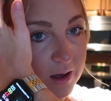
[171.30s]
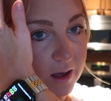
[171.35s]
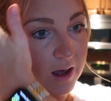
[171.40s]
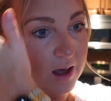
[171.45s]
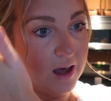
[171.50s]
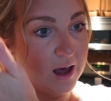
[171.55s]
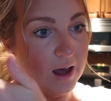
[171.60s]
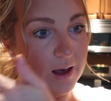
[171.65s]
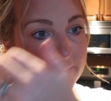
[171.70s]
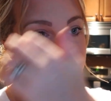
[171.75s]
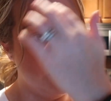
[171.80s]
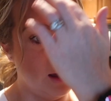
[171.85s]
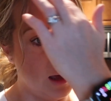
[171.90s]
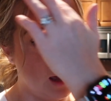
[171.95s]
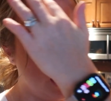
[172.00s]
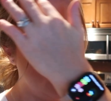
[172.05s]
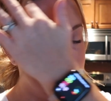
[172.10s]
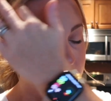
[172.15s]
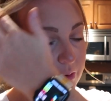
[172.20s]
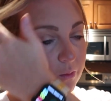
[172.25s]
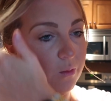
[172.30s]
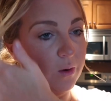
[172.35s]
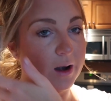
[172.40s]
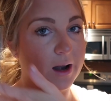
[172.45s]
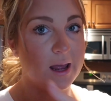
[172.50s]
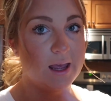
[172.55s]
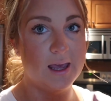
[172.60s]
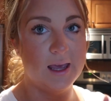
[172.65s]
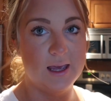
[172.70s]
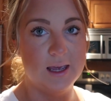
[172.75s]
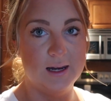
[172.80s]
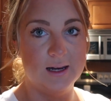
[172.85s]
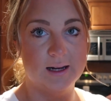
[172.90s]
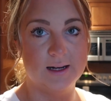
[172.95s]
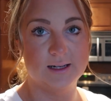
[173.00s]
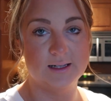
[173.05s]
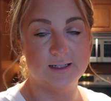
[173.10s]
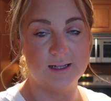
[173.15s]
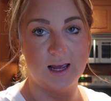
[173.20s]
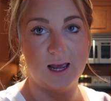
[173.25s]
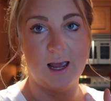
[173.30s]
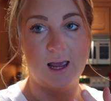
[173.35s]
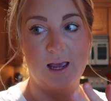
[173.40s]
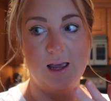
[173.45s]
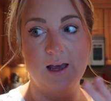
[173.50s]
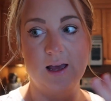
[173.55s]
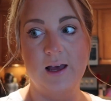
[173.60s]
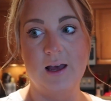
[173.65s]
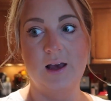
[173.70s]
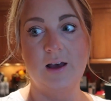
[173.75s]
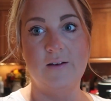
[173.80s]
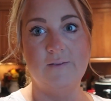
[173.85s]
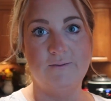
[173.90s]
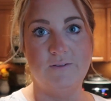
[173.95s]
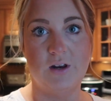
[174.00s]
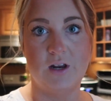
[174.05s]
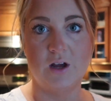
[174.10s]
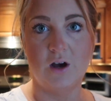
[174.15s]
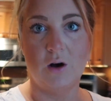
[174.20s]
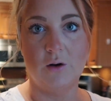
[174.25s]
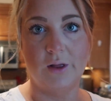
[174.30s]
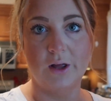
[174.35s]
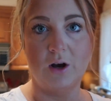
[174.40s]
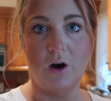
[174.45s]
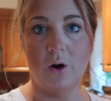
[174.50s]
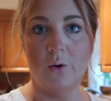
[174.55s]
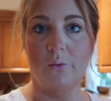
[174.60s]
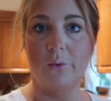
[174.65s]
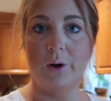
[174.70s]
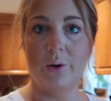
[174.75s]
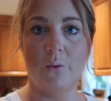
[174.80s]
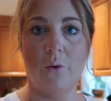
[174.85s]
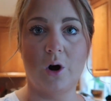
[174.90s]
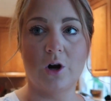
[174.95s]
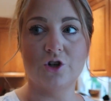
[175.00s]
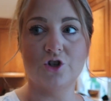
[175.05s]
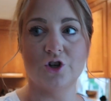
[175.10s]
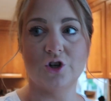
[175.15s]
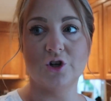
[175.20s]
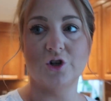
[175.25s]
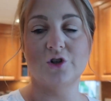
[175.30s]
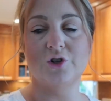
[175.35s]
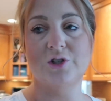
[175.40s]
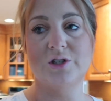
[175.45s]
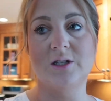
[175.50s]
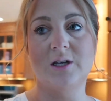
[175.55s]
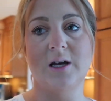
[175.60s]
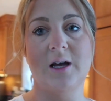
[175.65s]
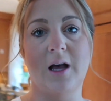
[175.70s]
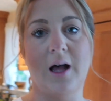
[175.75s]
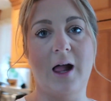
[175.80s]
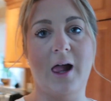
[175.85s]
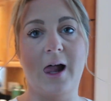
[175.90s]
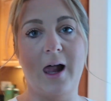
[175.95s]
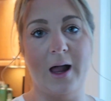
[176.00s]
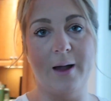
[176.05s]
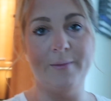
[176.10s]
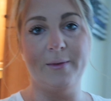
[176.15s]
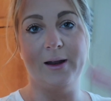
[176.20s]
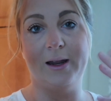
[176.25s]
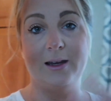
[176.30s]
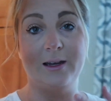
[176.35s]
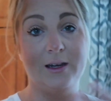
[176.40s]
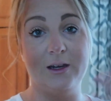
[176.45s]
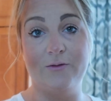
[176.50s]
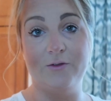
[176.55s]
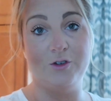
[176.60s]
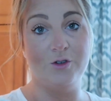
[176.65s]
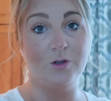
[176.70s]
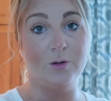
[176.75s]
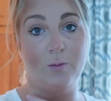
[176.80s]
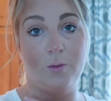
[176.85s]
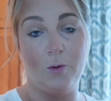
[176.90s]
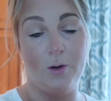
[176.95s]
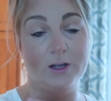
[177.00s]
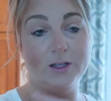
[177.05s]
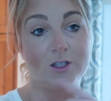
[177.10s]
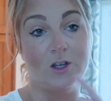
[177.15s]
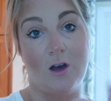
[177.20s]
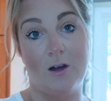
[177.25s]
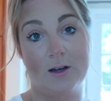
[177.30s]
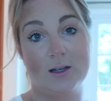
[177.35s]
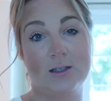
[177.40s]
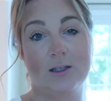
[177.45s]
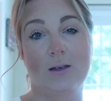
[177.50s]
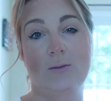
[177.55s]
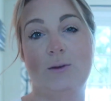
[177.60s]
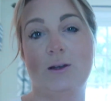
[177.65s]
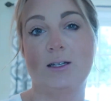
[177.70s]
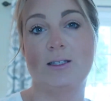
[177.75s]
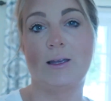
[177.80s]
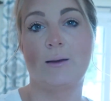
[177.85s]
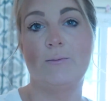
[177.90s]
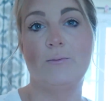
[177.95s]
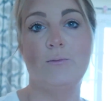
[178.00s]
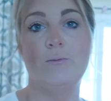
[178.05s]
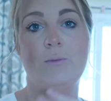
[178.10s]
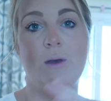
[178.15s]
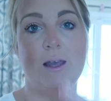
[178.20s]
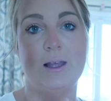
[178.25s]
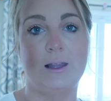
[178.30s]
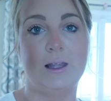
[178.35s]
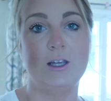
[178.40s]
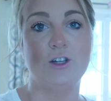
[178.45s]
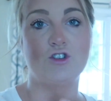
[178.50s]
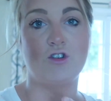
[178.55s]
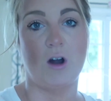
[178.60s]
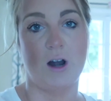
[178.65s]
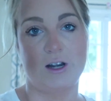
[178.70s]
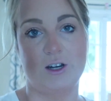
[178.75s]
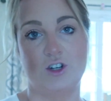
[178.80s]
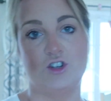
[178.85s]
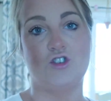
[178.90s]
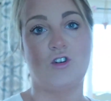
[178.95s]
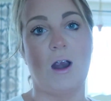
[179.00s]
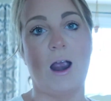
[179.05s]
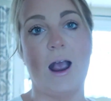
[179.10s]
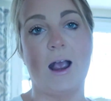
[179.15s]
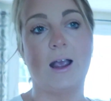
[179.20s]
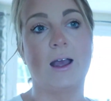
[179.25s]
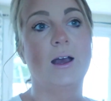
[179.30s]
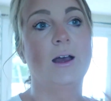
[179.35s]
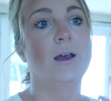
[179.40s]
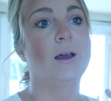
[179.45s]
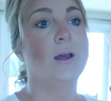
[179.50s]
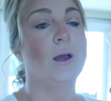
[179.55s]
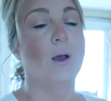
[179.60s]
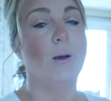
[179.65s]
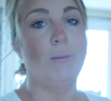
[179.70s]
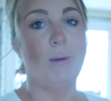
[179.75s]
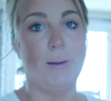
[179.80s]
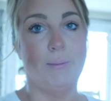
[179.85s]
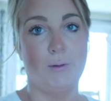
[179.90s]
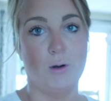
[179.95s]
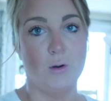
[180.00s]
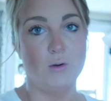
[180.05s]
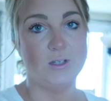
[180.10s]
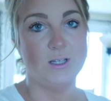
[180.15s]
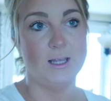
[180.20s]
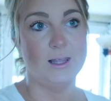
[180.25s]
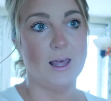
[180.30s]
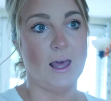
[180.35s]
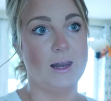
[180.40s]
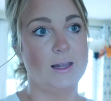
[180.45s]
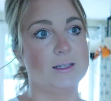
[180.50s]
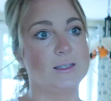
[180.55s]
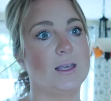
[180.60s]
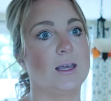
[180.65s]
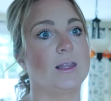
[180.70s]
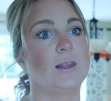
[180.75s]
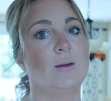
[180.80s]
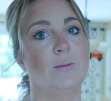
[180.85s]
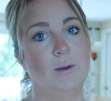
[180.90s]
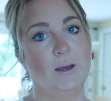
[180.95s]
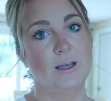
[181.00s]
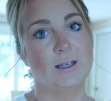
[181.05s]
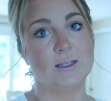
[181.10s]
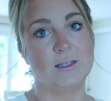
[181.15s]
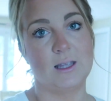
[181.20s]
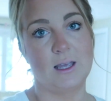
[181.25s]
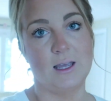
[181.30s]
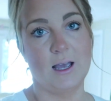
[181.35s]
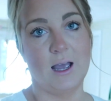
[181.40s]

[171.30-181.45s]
a what I eat in a day video like on Weight Watchers. And I didn't even do the points, honestly, because I'm mainly trying to track my protein. That is like the biggest thing